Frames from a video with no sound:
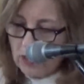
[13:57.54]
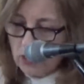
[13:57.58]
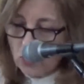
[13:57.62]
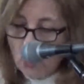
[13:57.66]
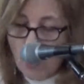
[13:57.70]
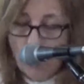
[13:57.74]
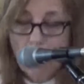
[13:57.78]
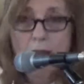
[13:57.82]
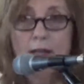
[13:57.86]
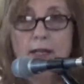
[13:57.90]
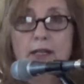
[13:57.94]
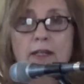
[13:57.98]

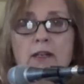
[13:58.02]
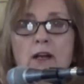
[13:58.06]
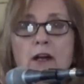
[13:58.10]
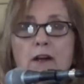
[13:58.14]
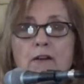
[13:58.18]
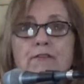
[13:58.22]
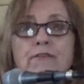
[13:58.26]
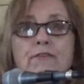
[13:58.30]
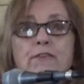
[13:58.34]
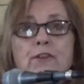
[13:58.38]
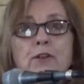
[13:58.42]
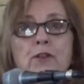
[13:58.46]
saw it in
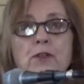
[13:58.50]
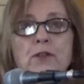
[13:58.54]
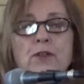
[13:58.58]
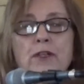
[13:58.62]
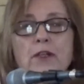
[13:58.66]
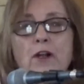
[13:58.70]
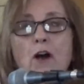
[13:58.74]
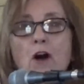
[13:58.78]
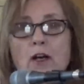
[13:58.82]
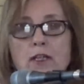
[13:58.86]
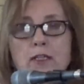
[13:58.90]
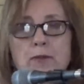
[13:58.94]
our food
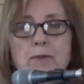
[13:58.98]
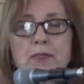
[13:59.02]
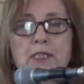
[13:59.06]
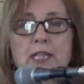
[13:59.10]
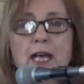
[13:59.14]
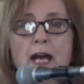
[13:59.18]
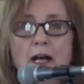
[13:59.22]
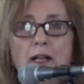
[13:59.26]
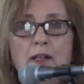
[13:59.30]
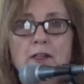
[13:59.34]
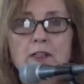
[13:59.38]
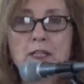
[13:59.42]
and
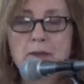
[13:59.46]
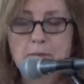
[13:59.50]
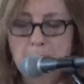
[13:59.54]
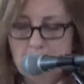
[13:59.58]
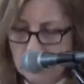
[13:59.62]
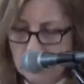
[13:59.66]
hospitality